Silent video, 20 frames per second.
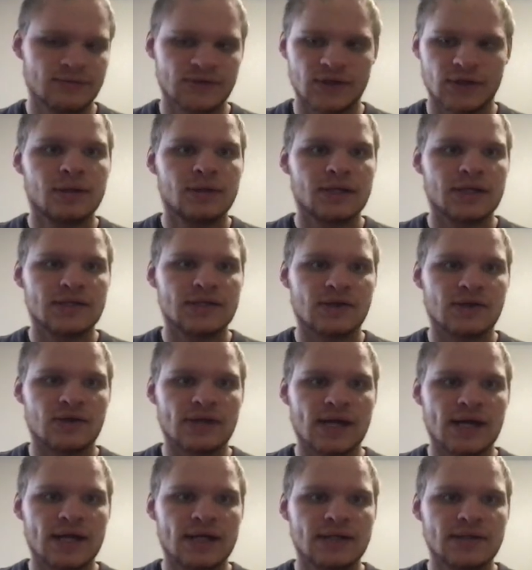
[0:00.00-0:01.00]
So that's all
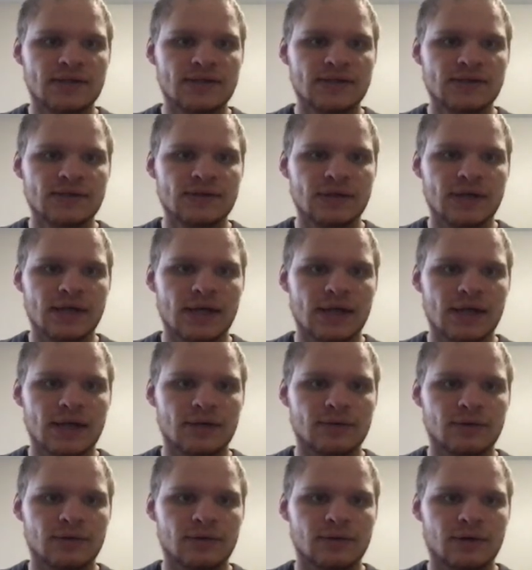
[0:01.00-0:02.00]
that is.
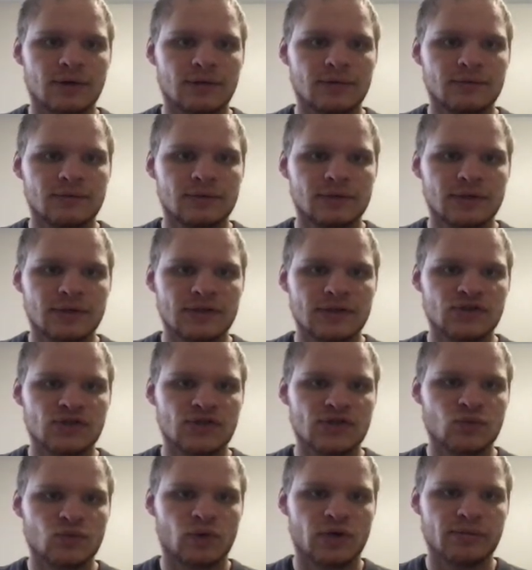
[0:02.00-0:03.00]
And it's
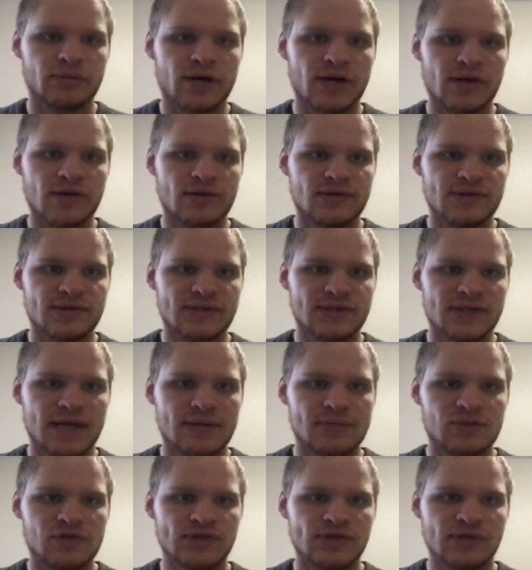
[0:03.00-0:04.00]
just one model this
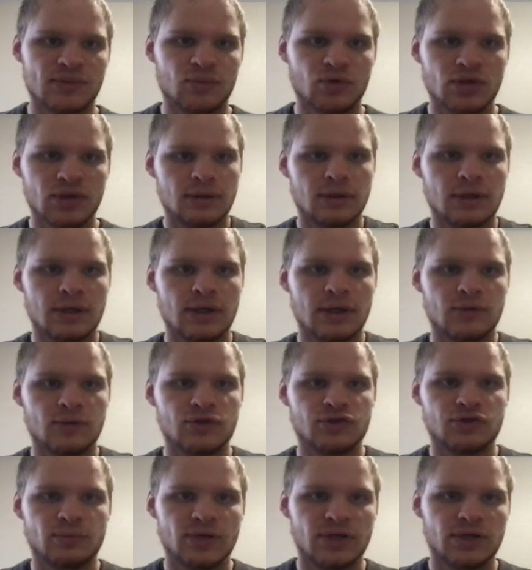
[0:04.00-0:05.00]
time, just the book, and we
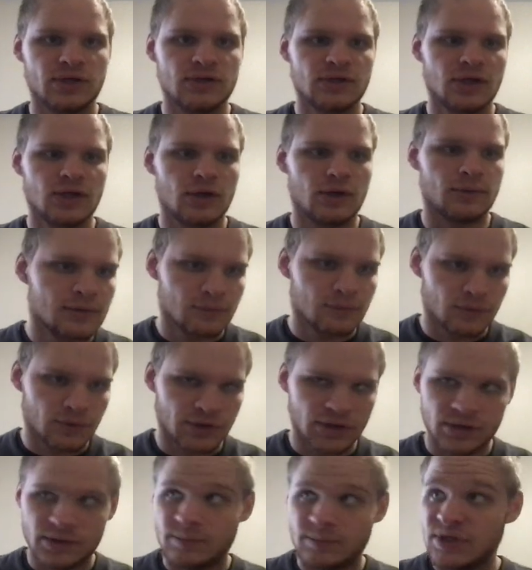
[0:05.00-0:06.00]
should be good to go. We're
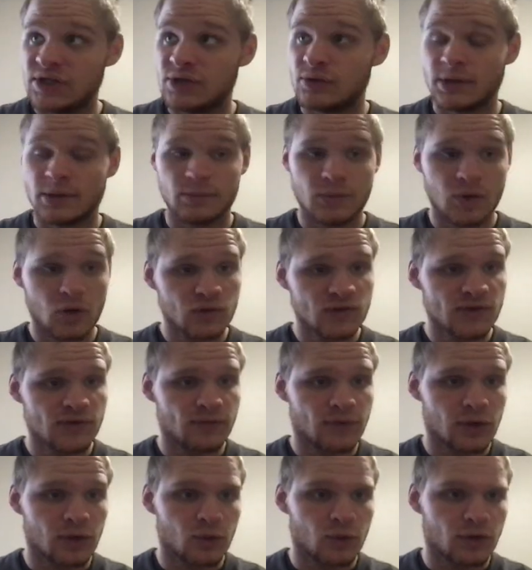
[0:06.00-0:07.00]
going to be doing most
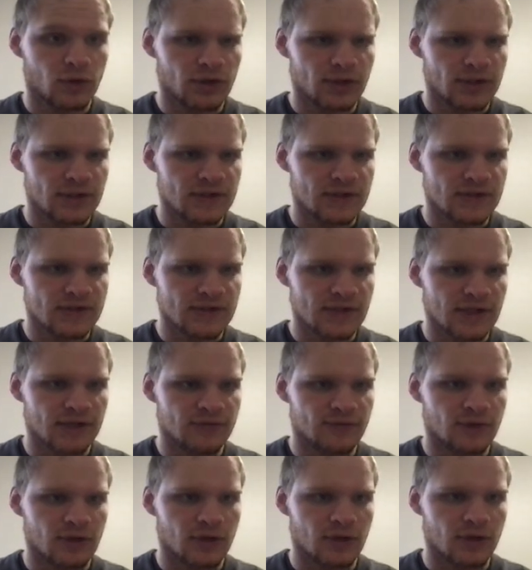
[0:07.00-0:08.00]
of our work inside
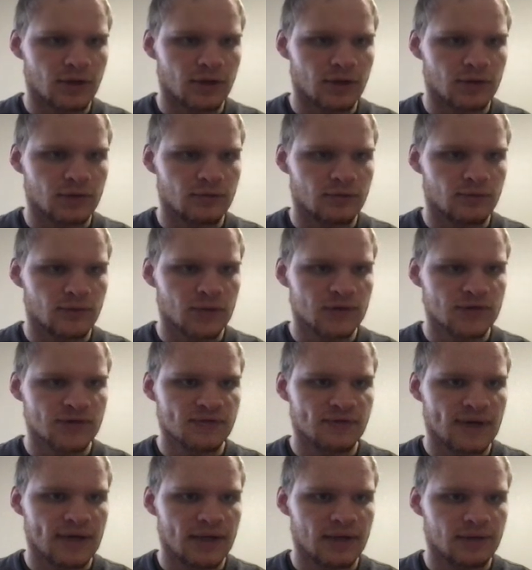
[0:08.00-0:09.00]
of our routes
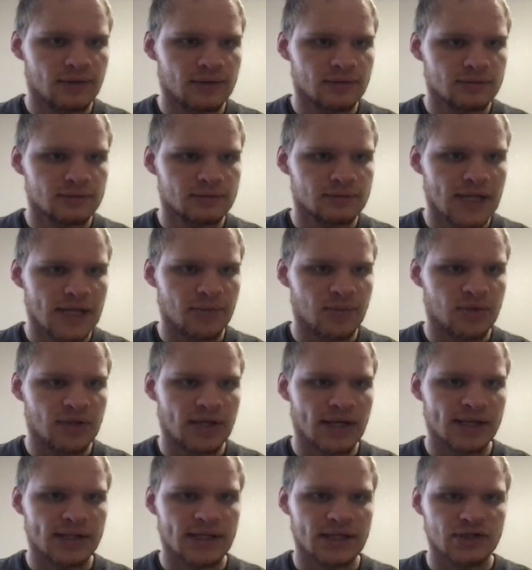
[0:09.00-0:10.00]
file,
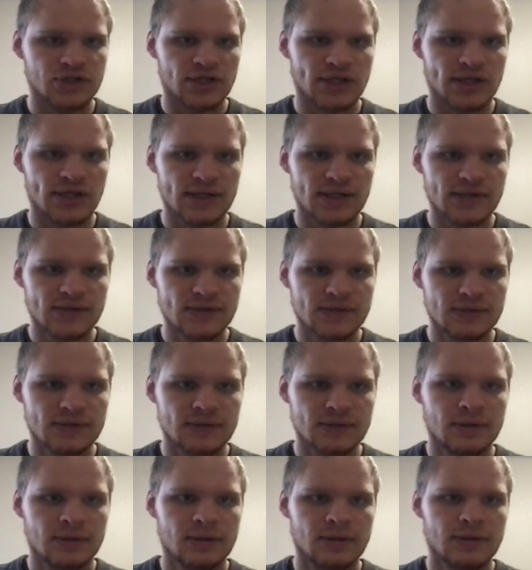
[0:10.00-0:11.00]
api.js.
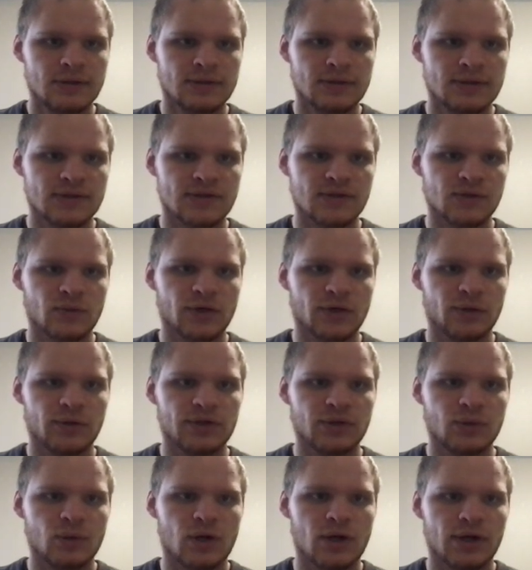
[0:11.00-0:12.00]
This is where we
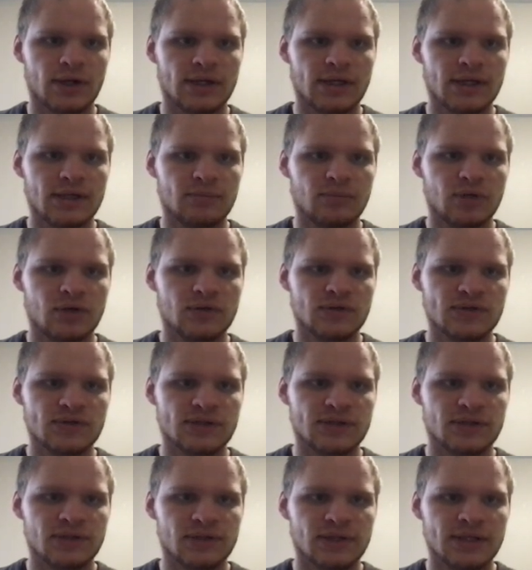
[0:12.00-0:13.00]
do our get, post,
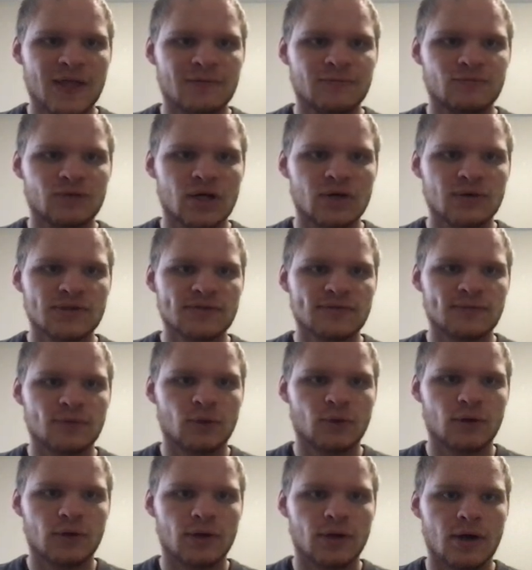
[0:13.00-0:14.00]
and delete routes
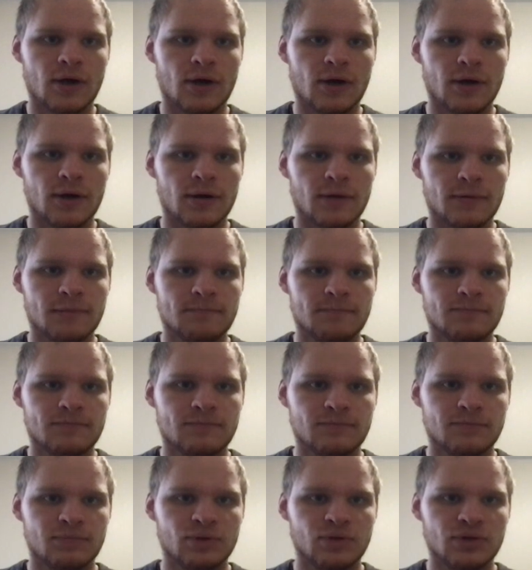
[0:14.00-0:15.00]
for our
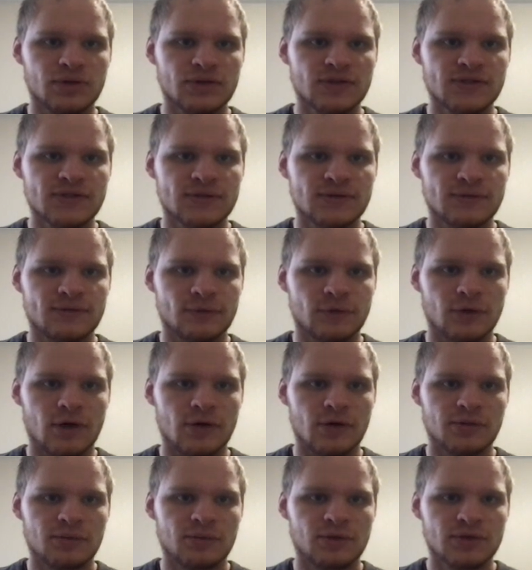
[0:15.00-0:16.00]
books, for
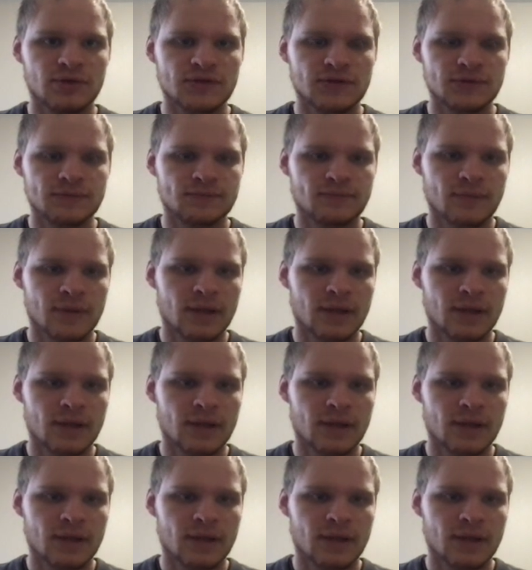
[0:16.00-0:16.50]
all the books.